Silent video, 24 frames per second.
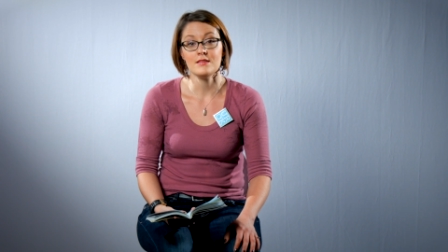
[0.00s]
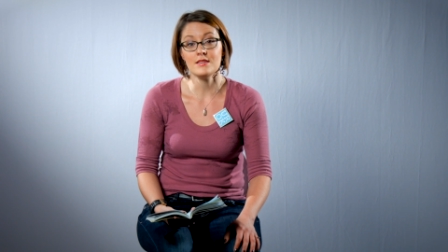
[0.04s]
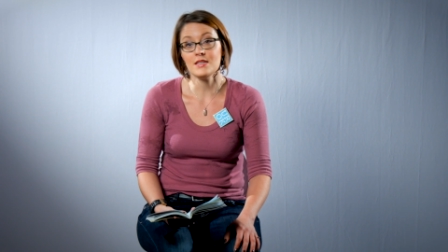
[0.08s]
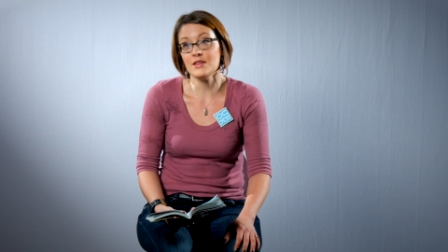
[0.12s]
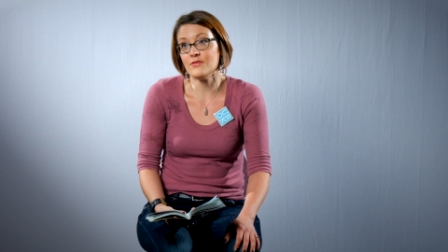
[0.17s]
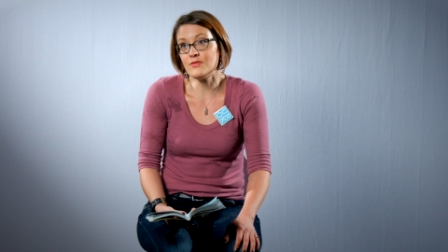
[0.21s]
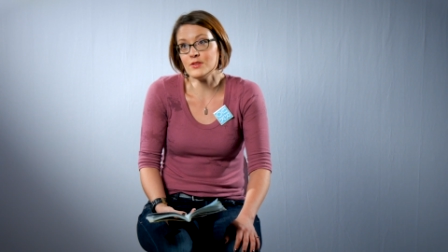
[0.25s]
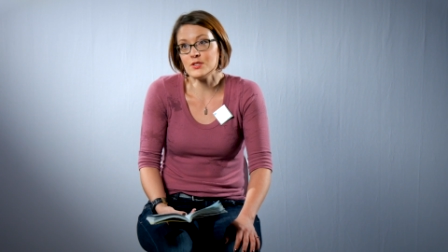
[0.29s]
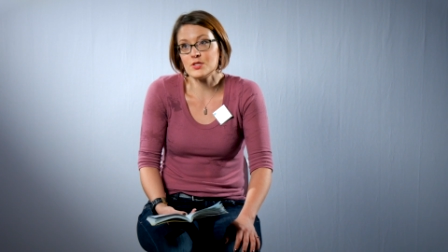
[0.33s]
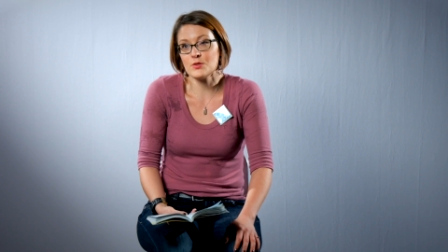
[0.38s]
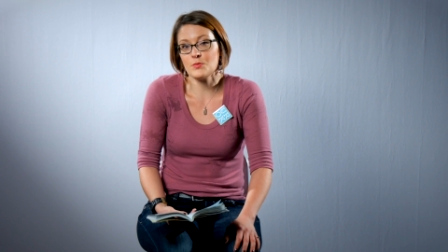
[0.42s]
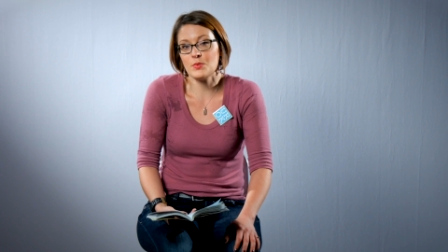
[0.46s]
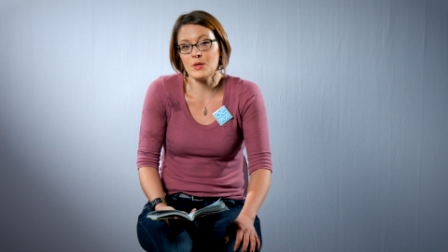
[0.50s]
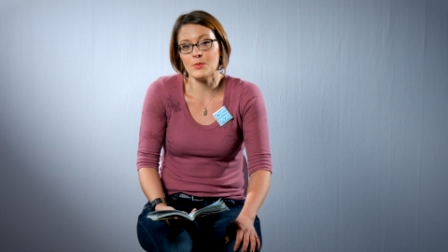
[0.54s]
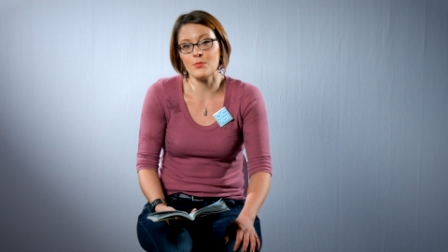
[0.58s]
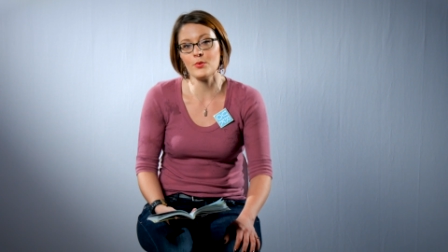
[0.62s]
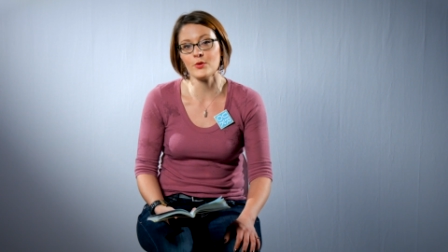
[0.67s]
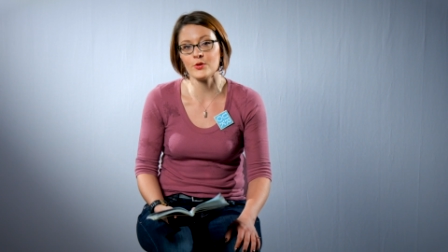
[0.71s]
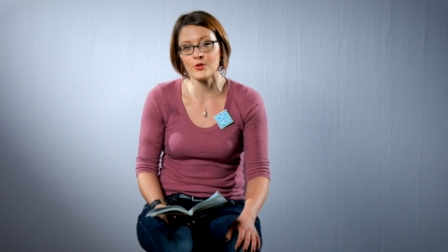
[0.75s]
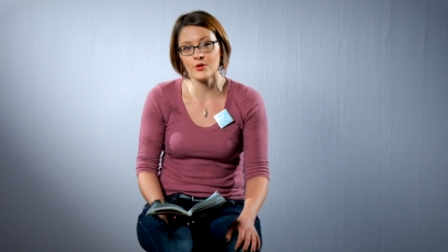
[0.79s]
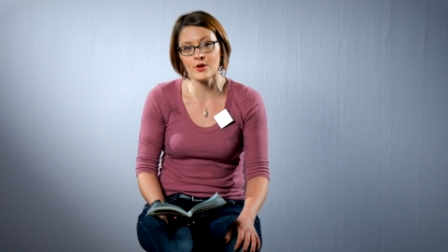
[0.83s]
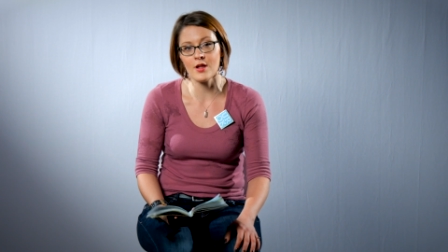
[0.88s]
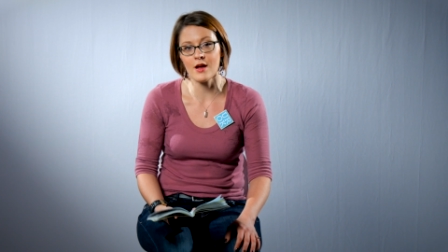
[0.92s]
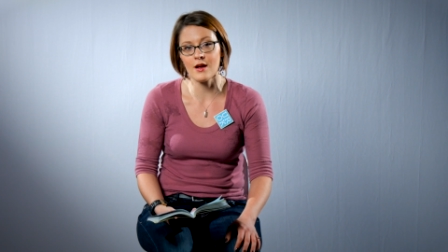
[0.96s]
even to
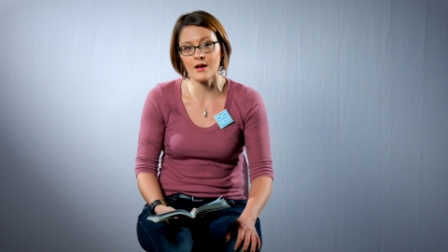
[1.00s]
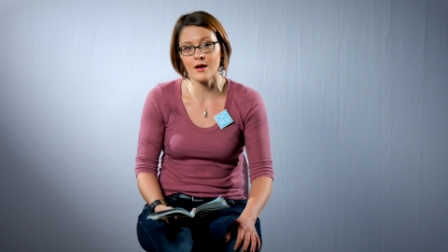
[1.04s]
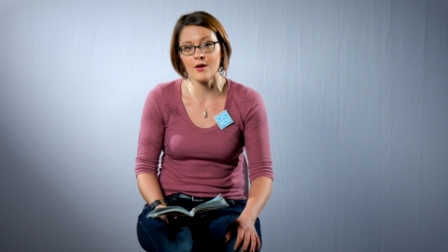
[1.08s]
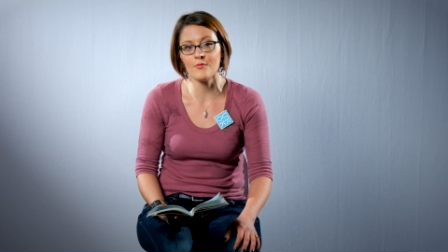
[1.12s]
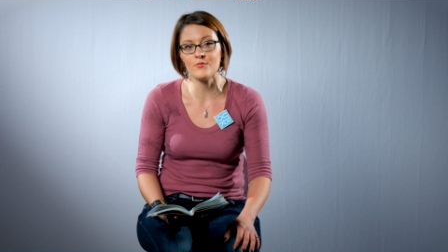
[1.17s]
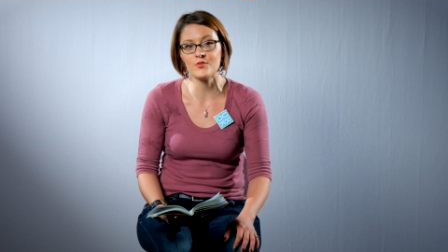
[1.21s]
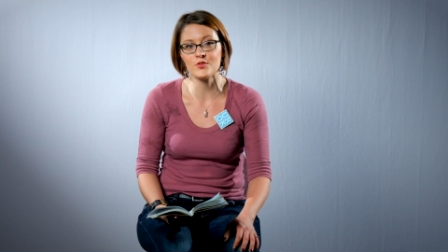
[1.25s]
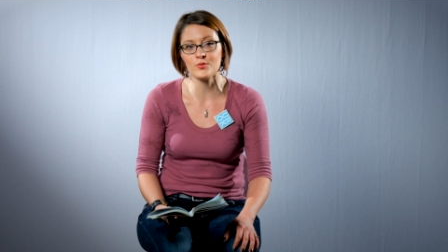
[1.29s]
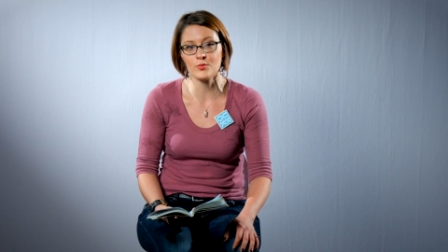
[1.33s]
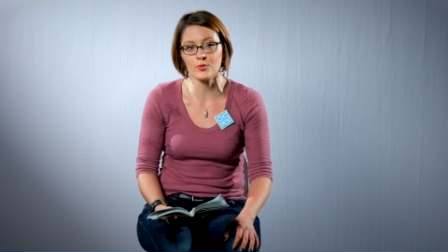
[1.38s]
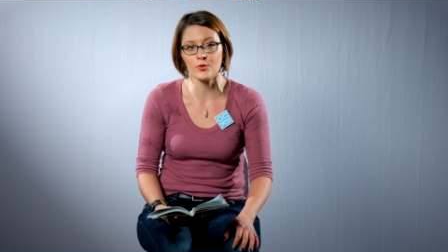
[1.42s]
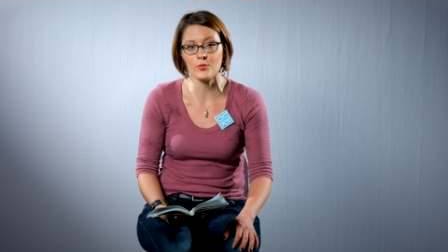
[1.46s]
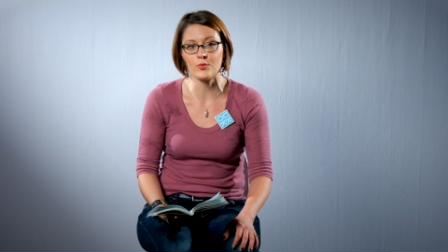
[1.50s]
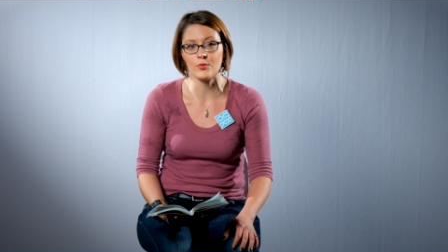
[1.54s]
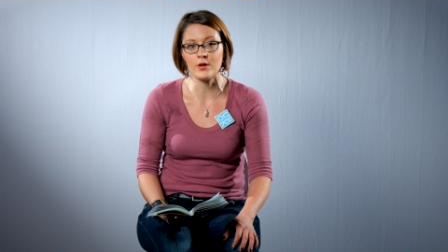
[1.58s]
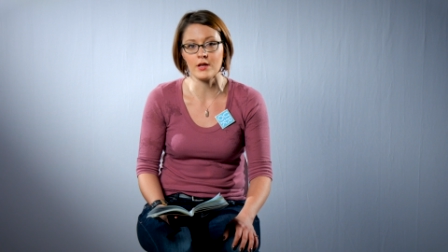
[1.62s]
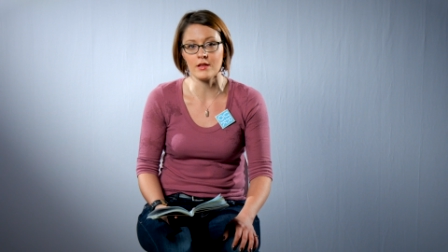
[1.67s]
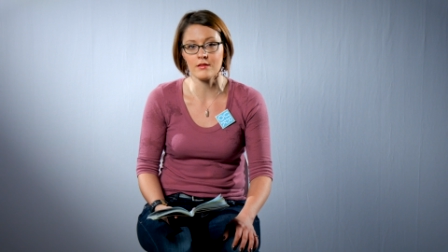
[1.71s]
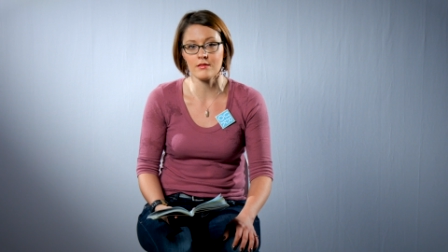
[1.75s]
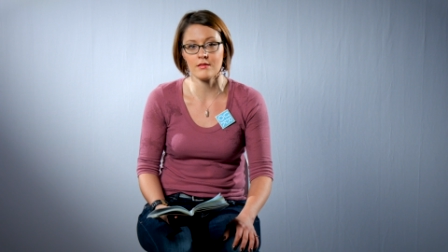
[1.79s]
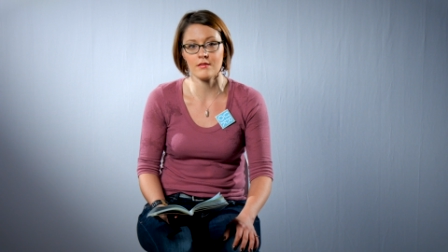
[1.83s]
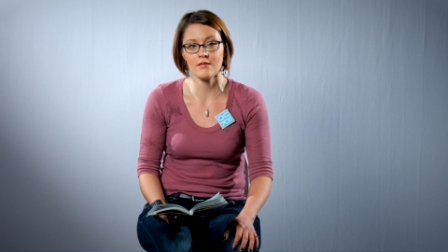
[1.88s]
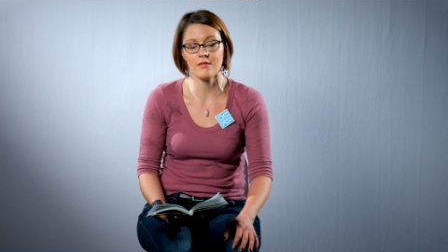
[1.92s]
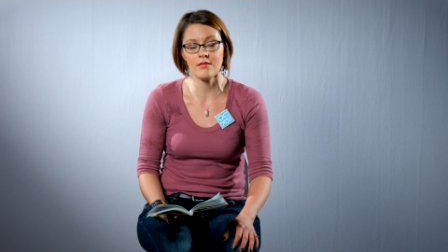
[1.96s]
people you're not comfortable
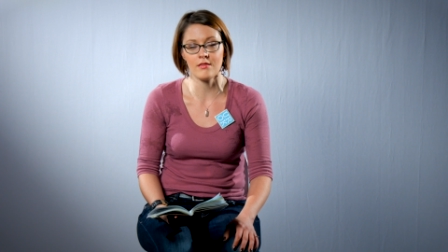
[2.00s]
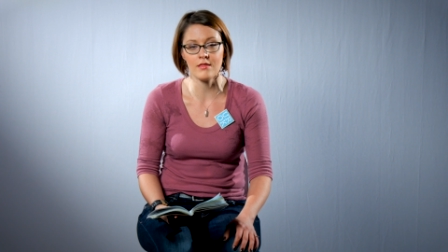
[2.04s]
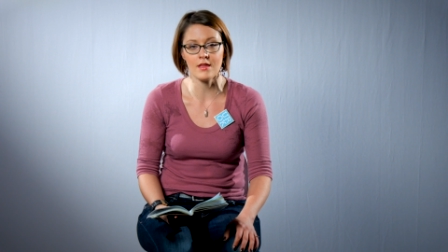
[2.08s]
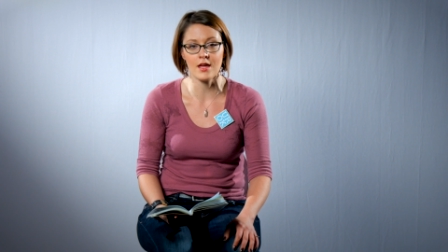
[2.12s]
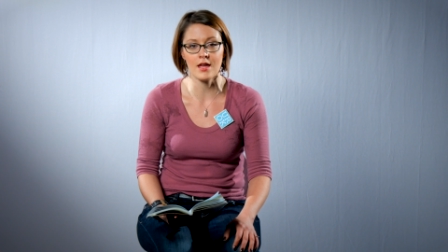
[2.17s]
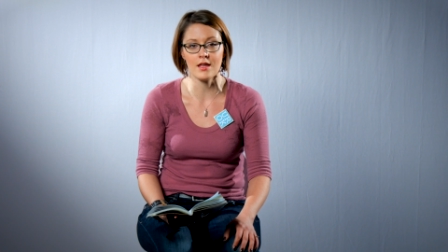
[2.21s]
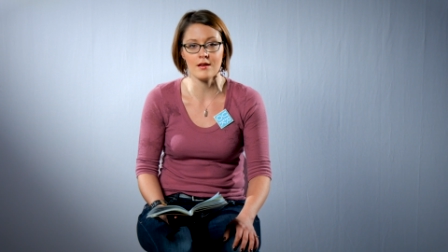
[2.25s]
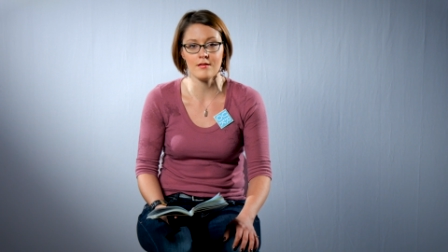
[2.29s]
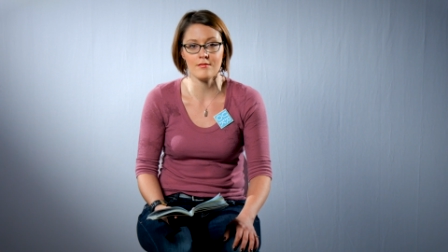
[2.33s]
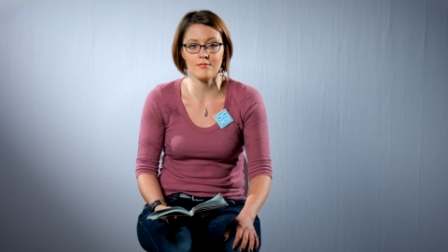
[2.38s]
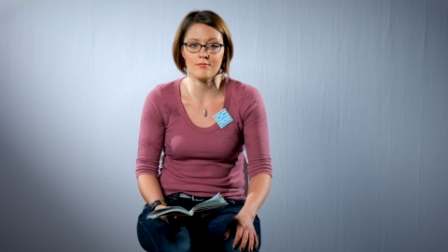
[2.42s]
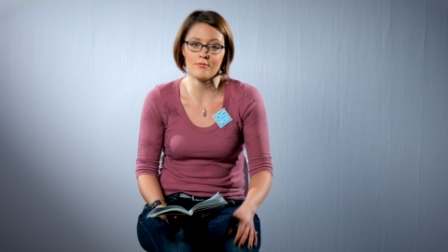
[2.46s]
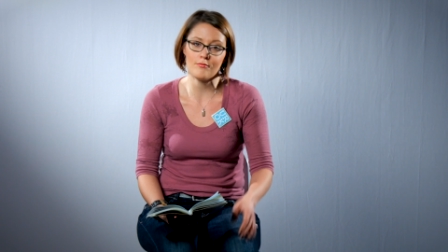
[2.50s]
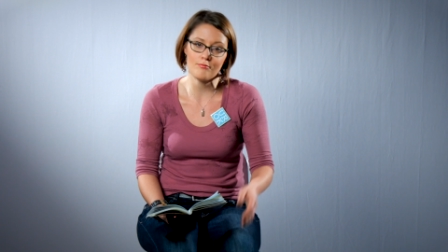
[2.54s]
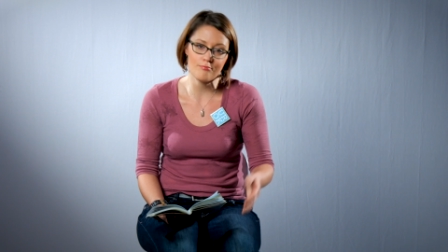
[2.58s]
with, that